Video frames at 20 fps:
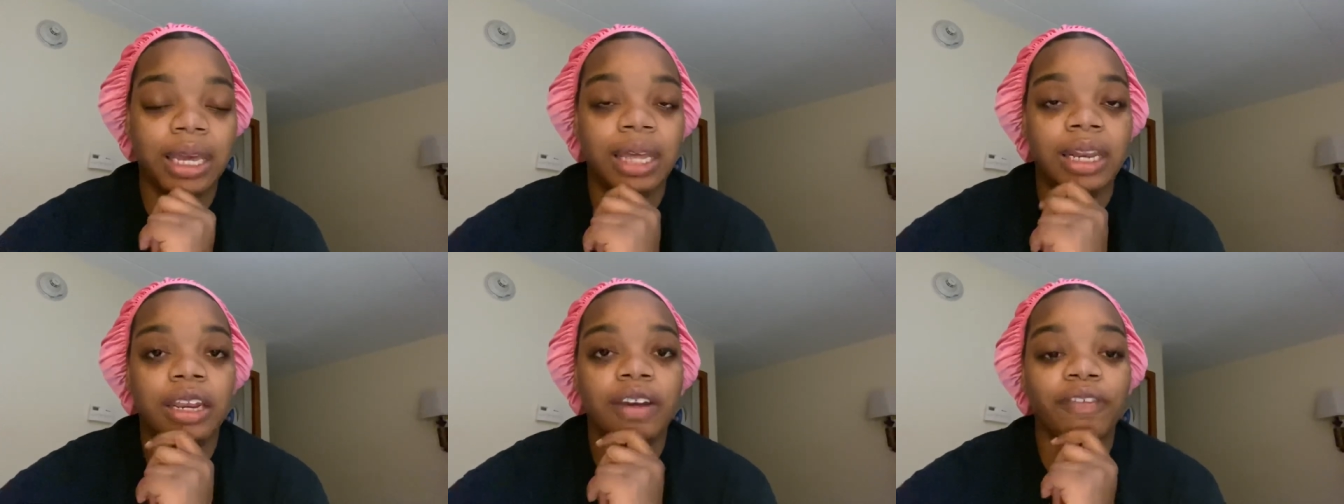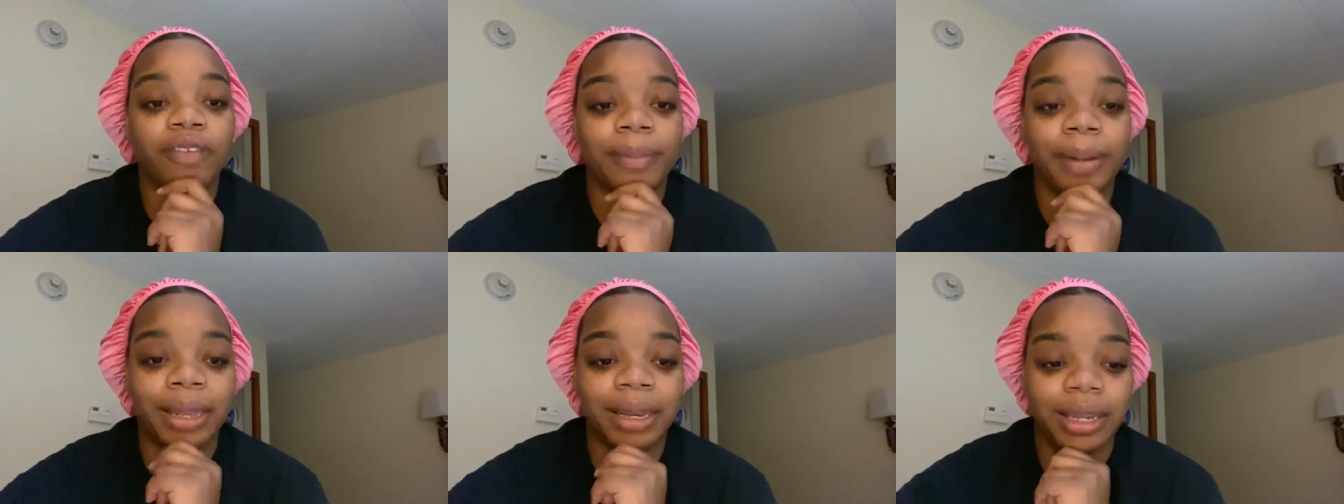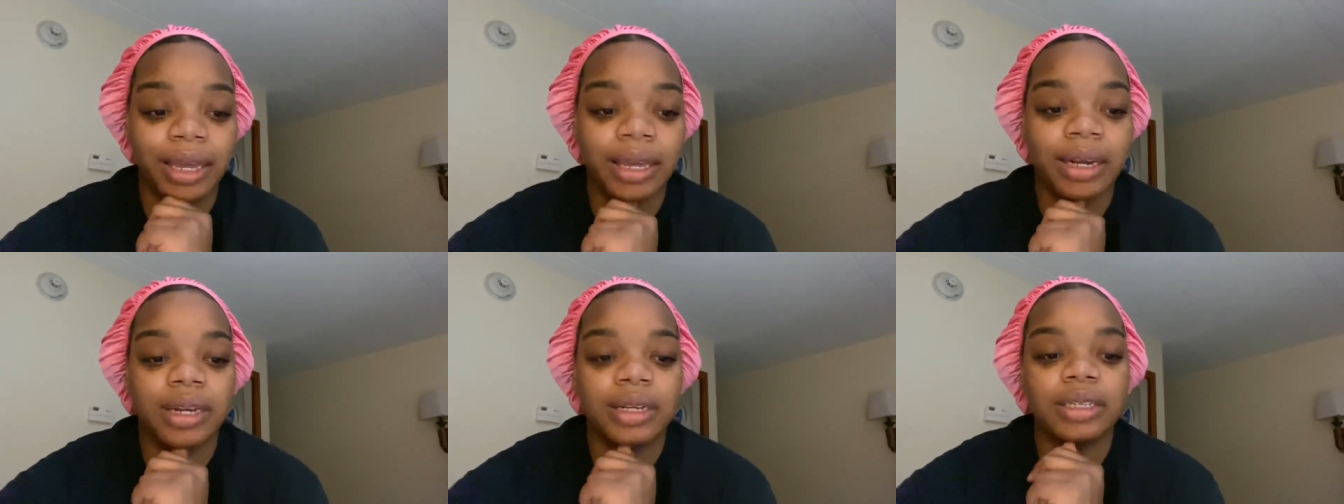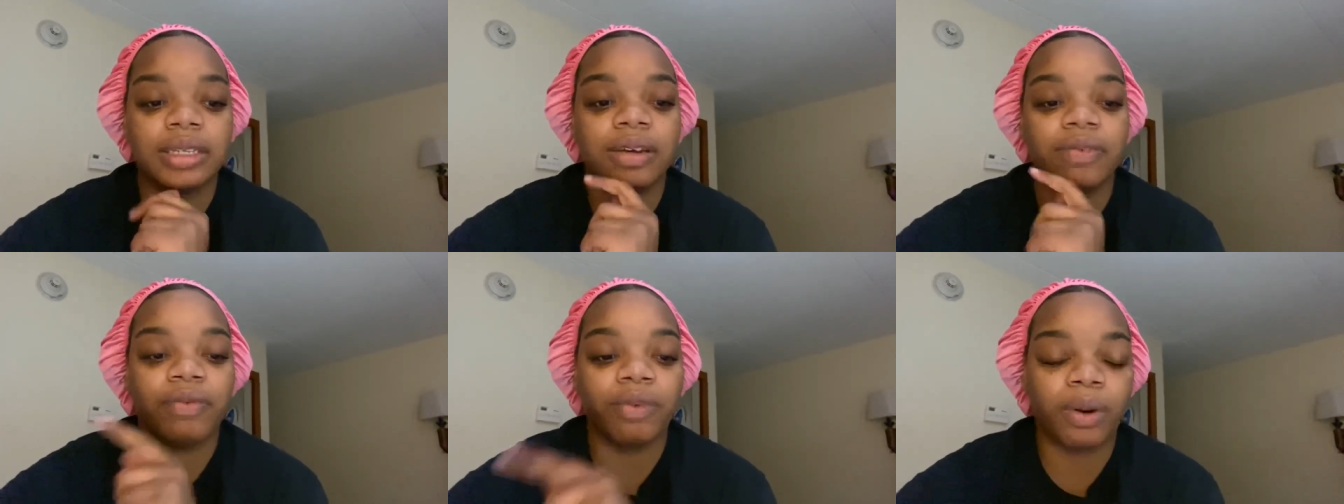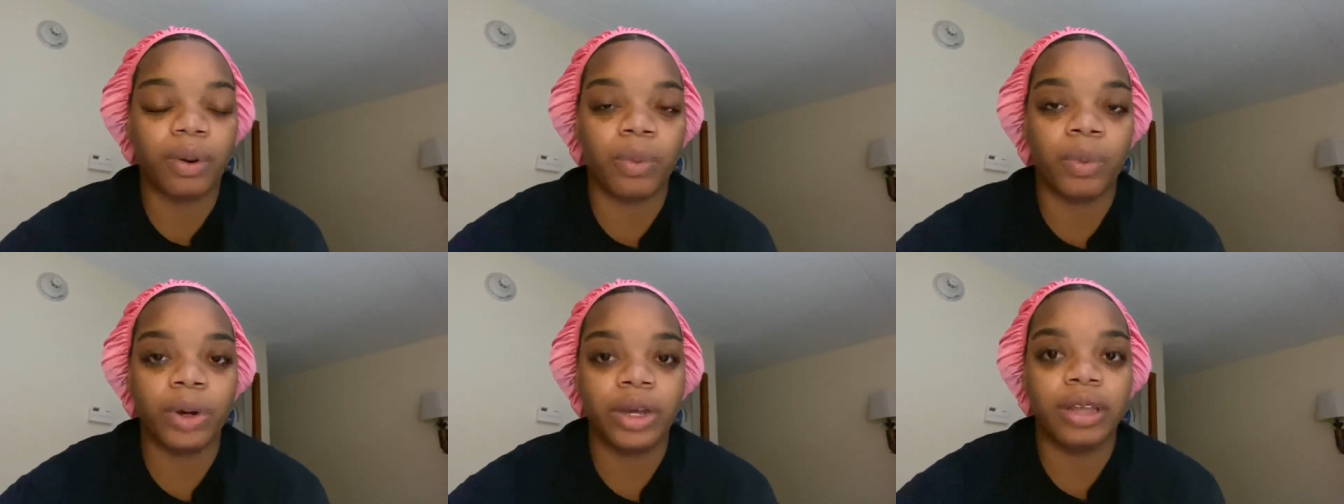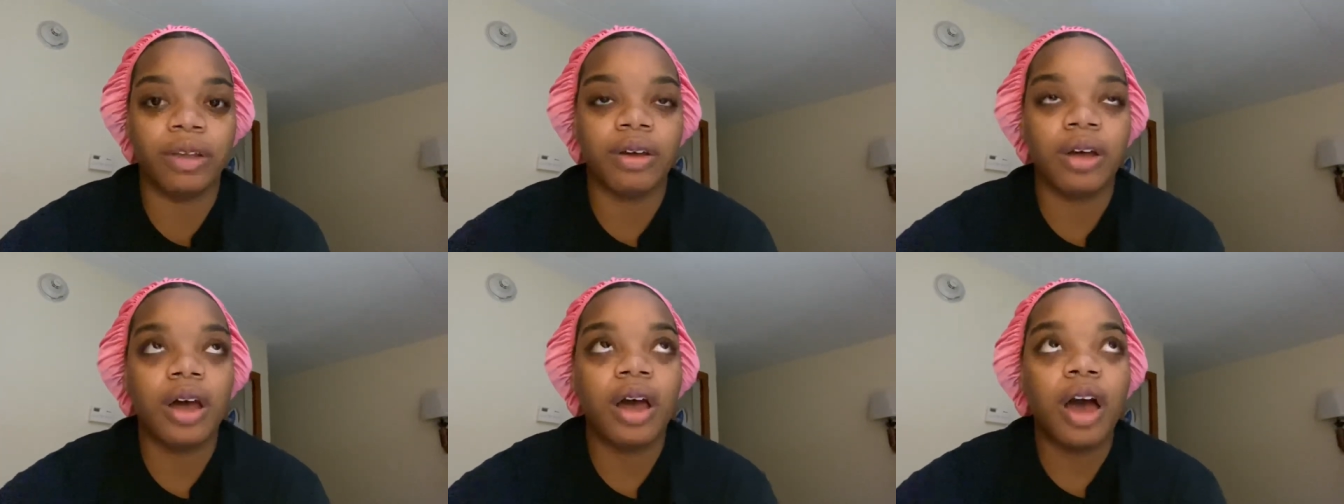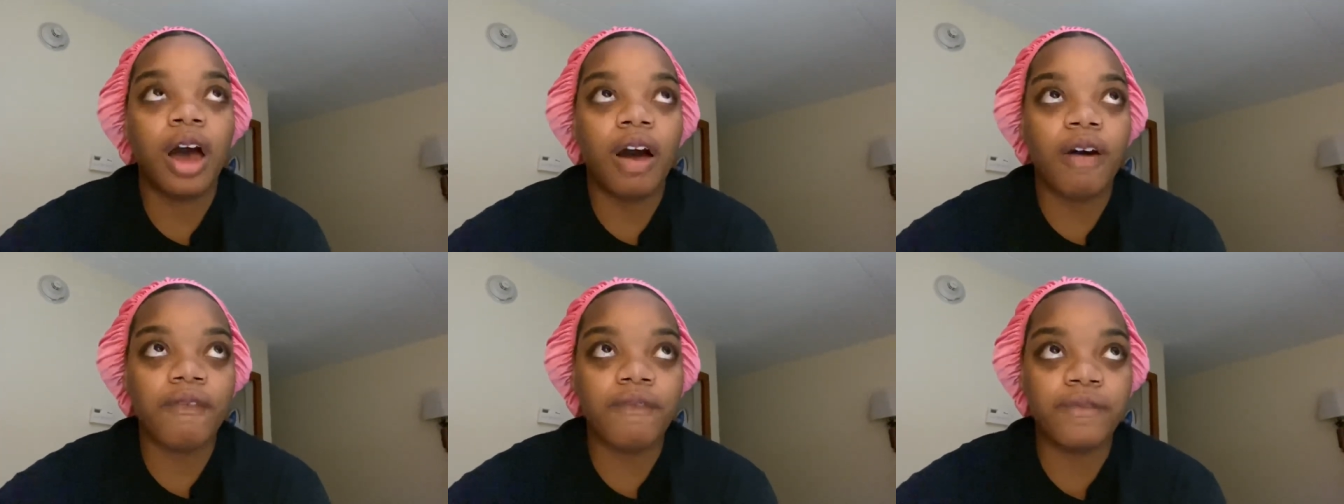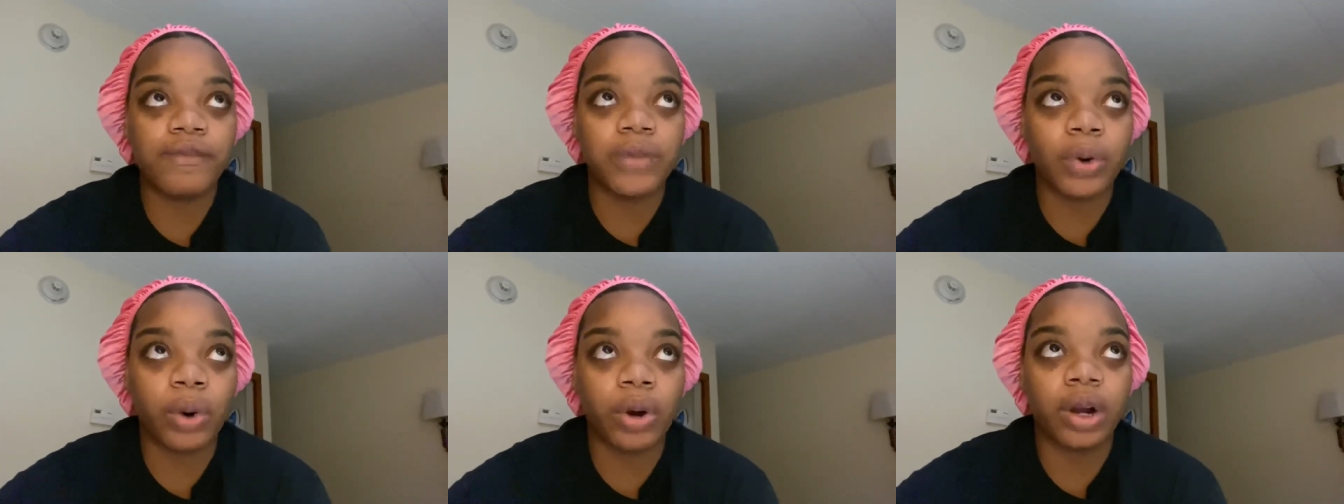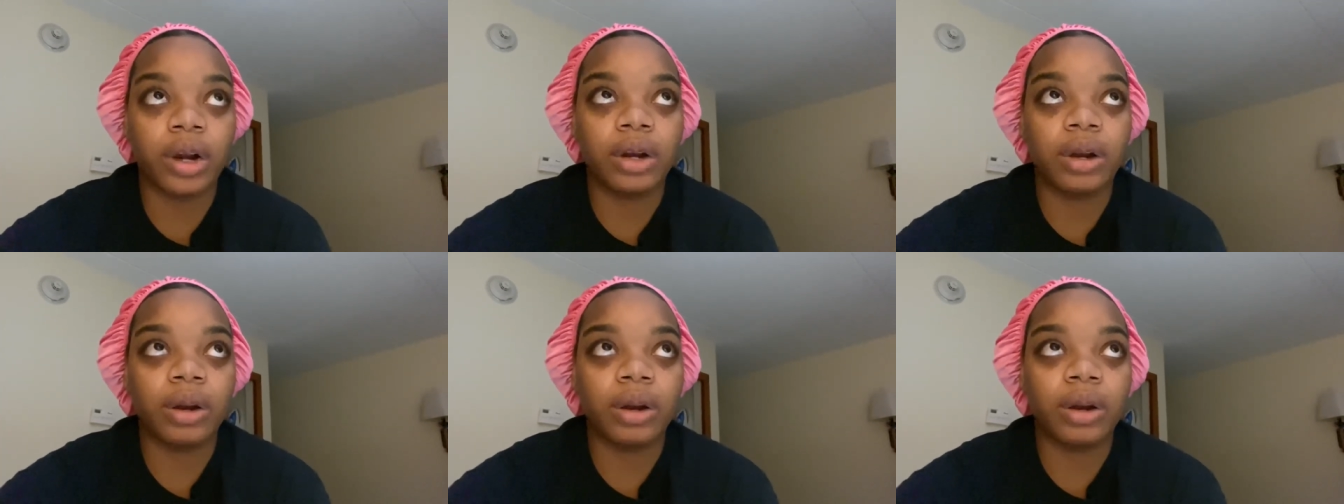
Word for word: and then from Atlanta to Fort, Fort,